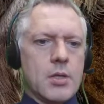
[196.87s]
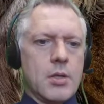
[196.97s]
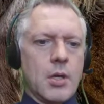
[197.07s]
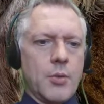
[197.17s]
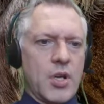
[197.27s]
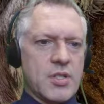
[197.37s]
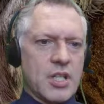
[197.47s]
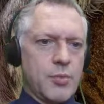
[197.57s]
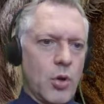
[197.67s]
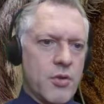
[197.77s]
You can press
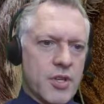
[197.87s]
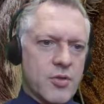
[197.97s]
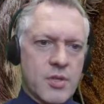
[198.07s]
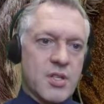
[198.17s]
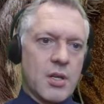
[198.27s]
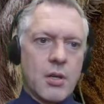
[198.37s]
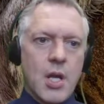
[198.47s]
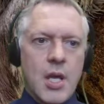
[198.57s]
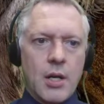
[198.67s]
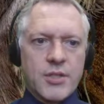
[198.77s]
explore. This one's done.
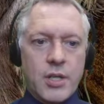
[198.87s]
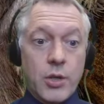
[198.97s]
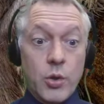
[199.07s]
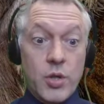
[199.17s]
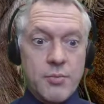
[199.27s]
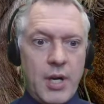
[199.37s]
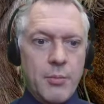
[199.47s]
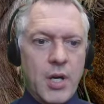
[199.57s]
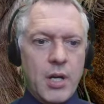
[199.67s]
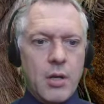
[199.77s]
It'll tell you who it's made
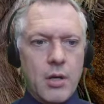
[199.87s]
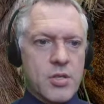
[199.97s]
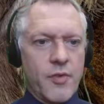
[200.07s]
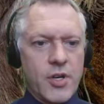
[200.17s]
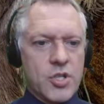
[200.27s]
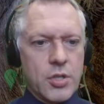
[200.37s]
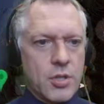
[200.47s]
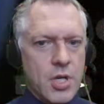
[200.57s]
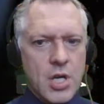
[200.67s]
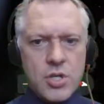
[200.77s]
by. Conservation
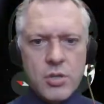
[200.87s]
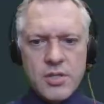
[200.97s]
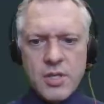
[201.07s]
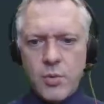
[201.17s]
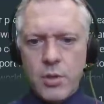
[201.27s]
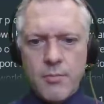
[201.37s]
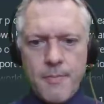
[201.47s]
International is this one.